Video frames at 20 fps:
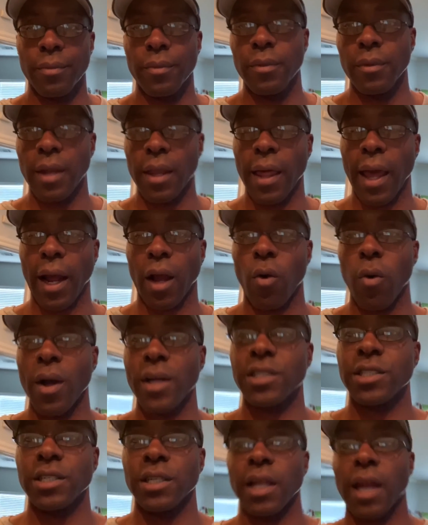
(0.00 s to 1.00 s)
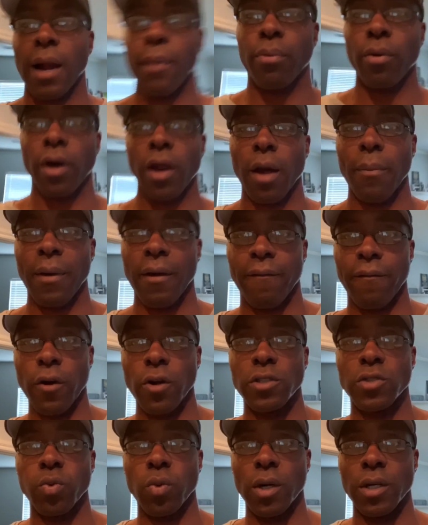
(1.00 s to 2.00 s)
that question that I brought up at
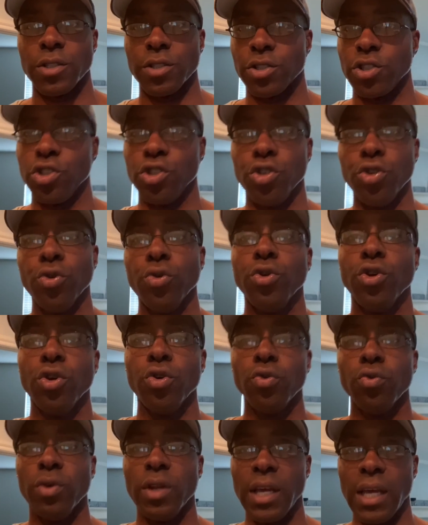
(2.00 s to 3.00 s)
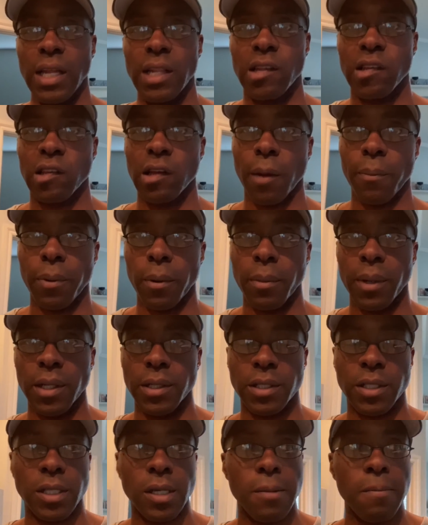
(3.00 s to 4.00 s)
first was, do you need
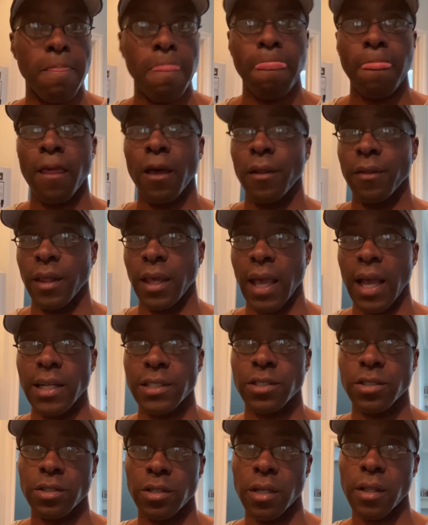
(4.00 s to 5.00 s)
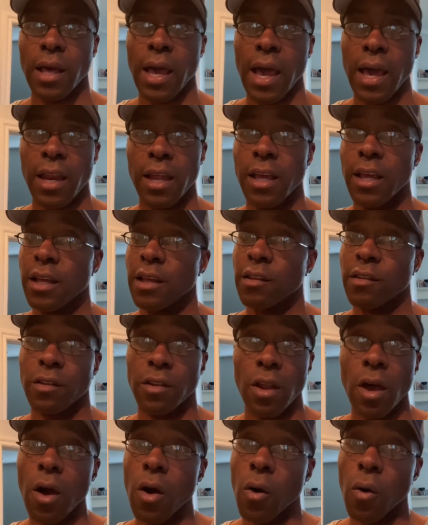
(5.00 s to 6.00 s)
supplements? The answer to that is
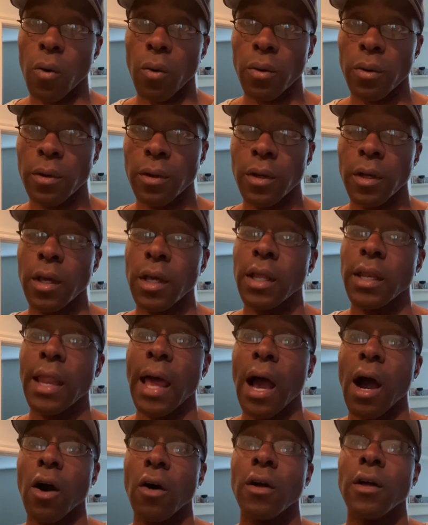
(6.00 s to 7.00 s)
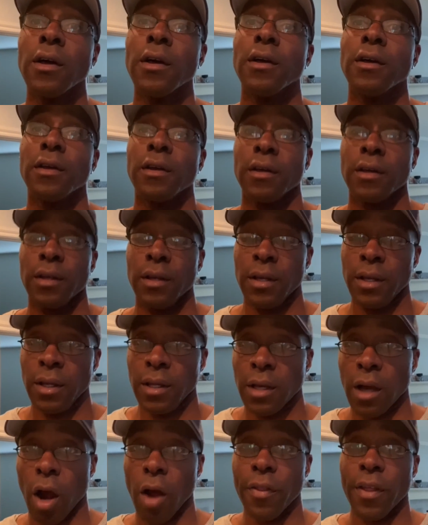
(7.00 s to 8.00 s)
no. Now,
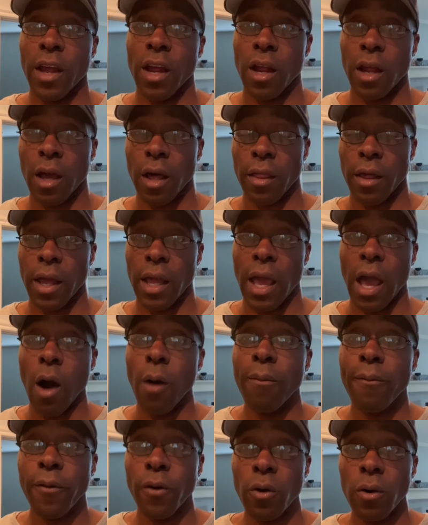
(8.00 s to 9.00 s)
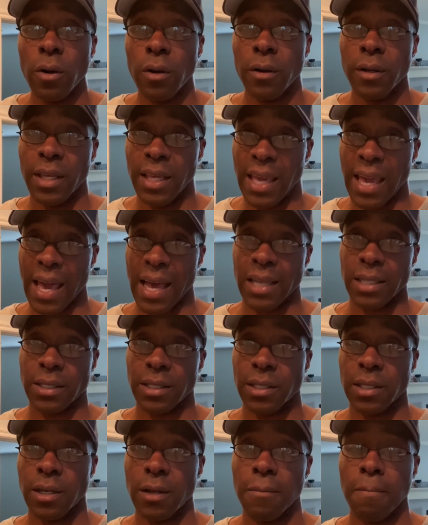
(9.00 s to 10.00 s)
are they, are they helpful?
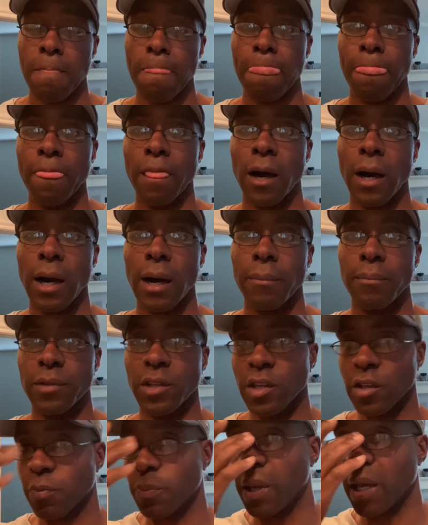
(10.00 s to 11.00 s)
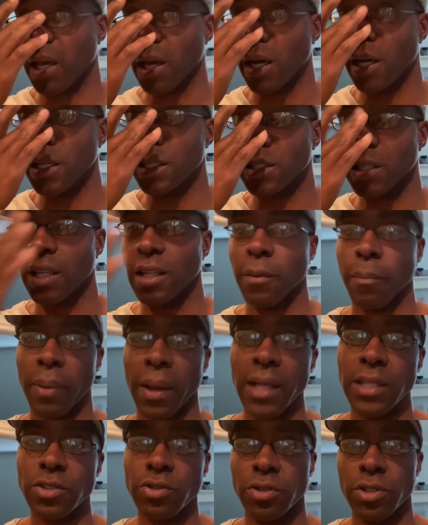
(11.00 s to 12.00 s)
Yes. Uh, just because it
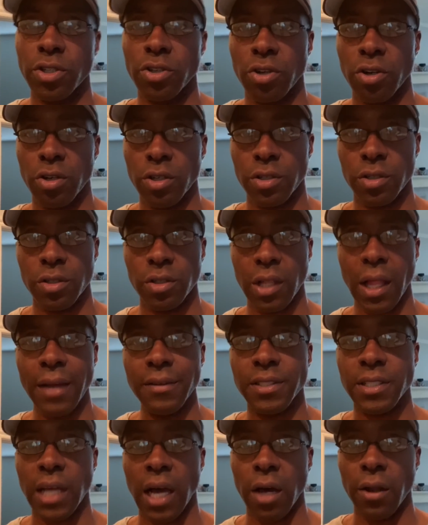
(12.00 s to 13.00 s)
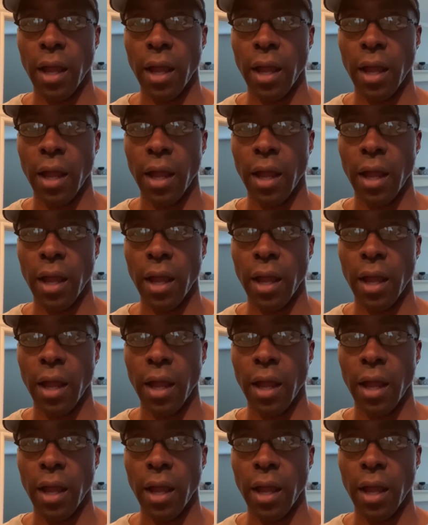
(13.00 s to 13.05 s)
depends on your lifestyle.